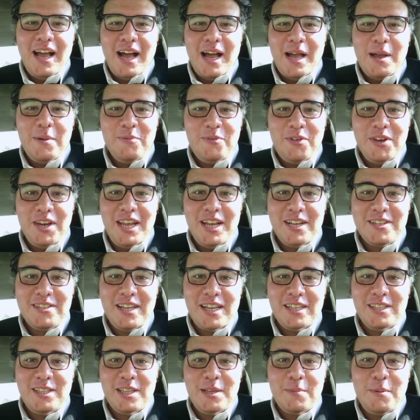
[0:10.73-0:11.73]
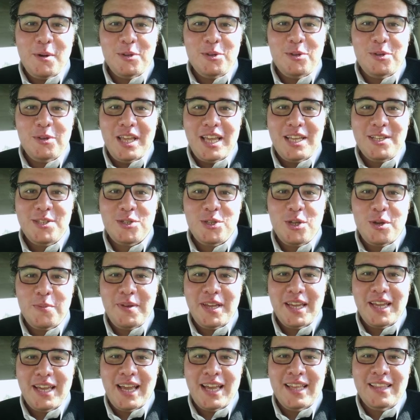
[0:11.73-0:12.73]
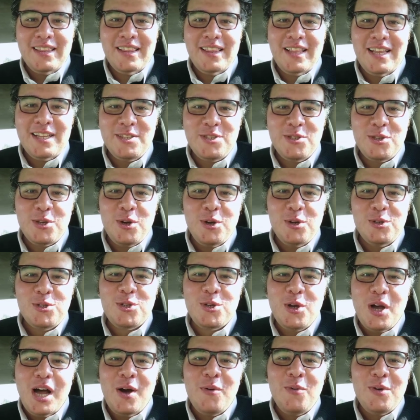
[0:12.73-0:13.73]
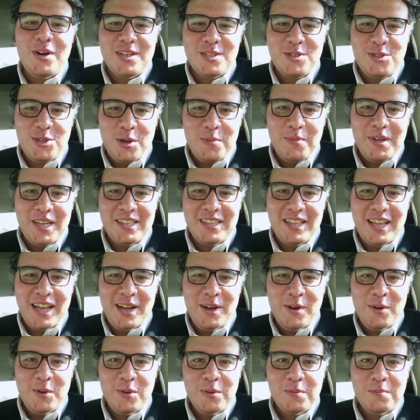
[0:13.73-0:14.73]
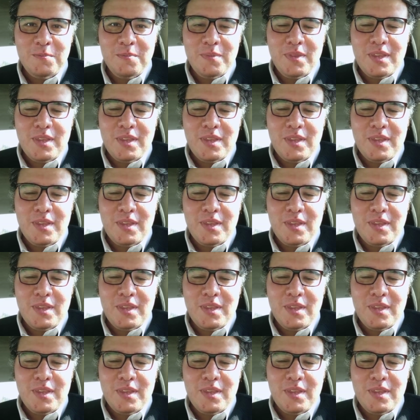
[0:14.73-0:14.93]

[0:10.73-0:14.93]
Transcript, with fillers: I'm very excited about today's topic, and let's go to our topic now.